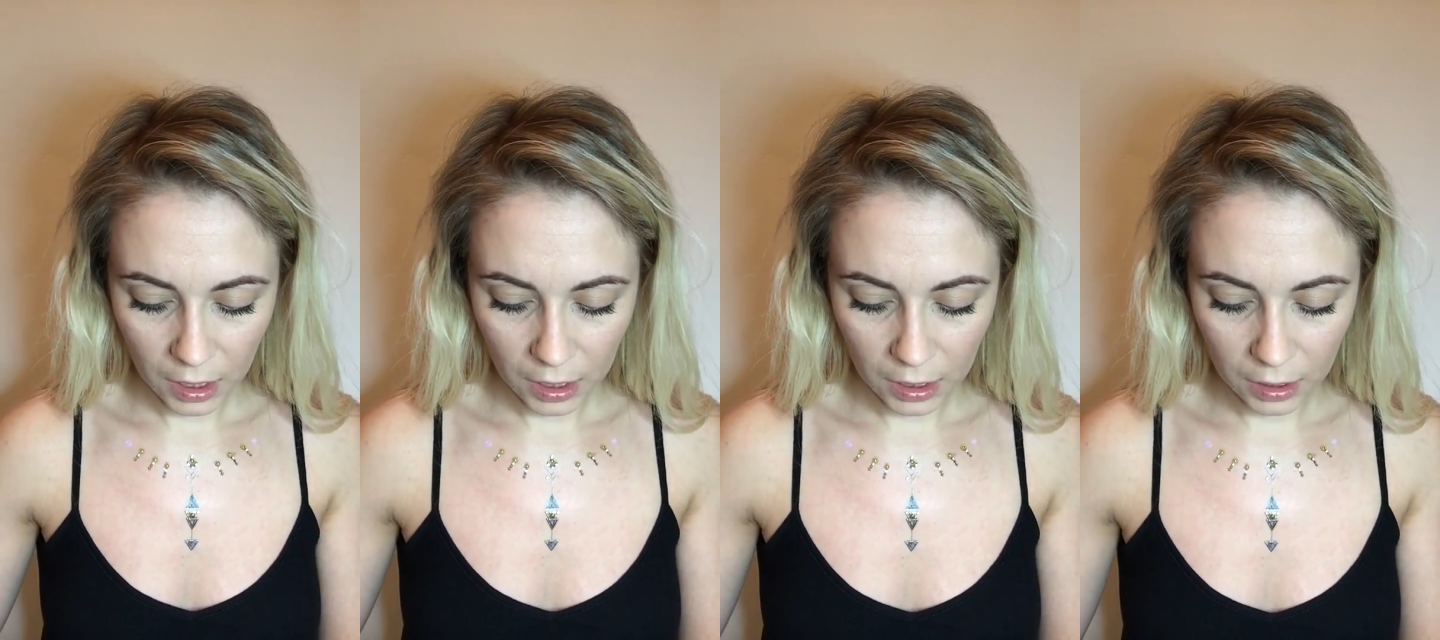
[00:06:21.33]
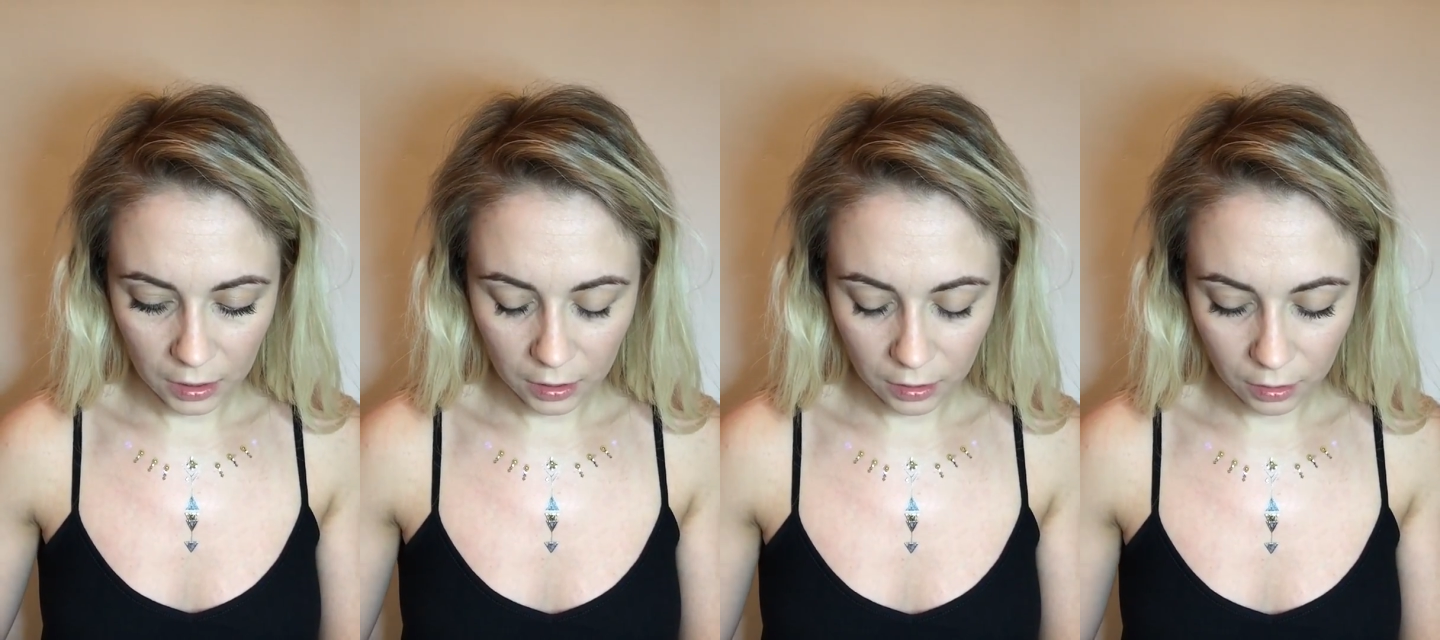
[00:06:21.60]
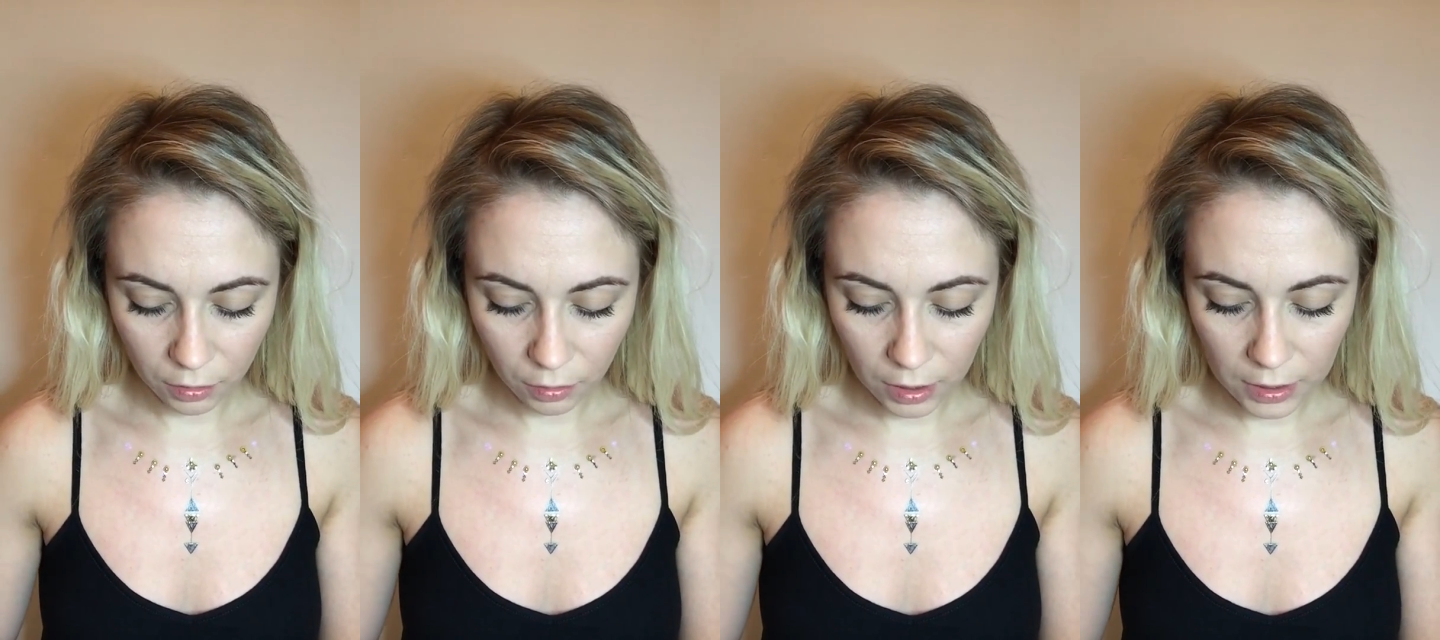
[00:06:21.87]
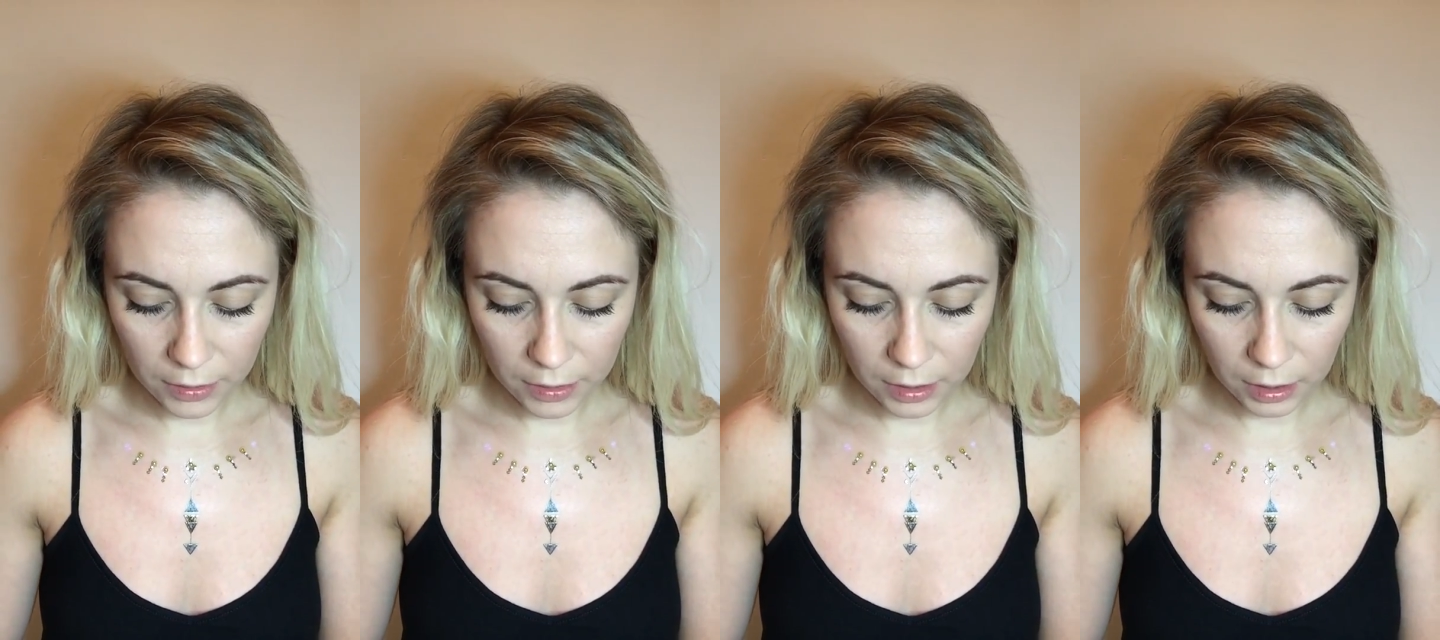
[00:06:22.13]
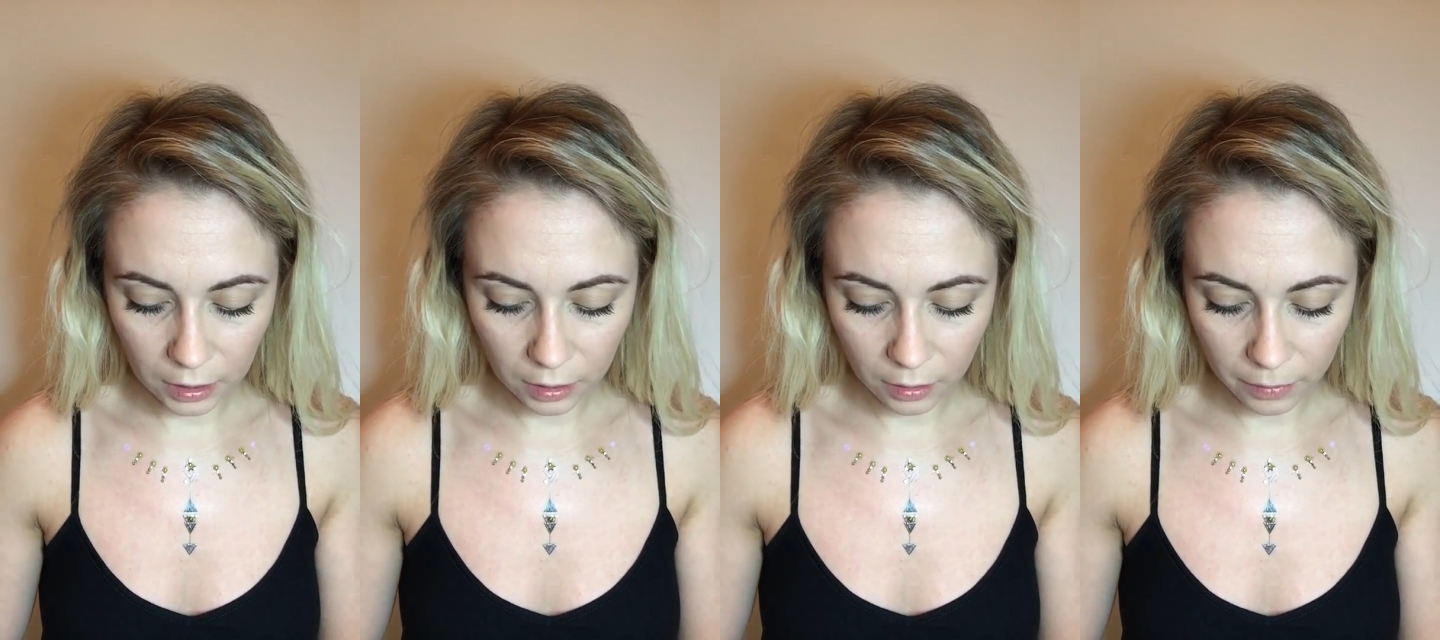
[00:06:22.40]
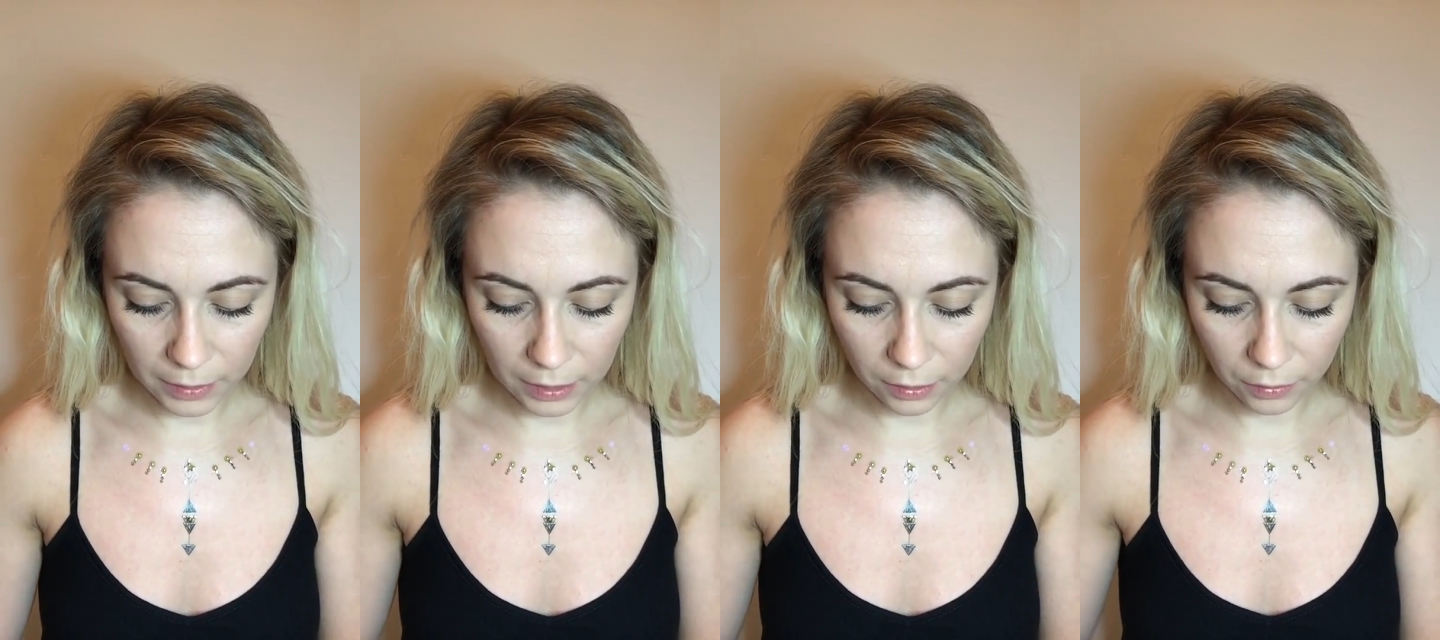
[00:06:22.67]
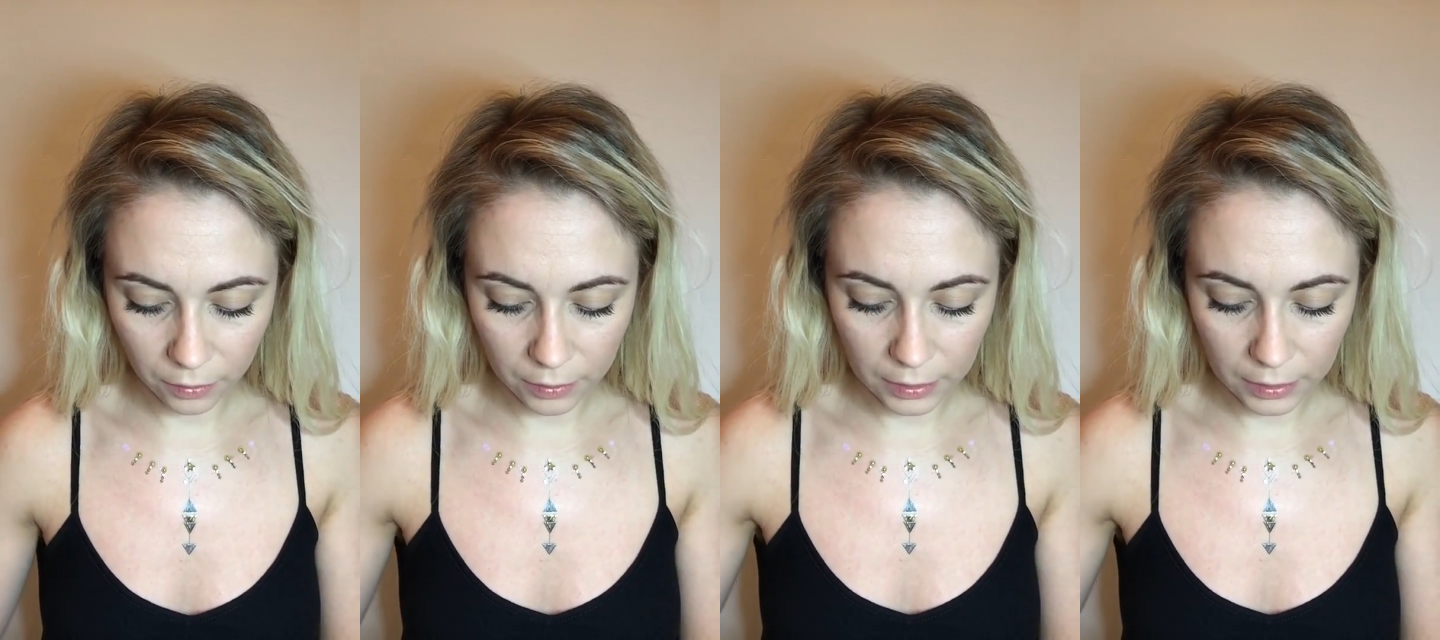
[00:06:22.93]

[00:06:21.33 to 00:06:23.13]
And the great thing about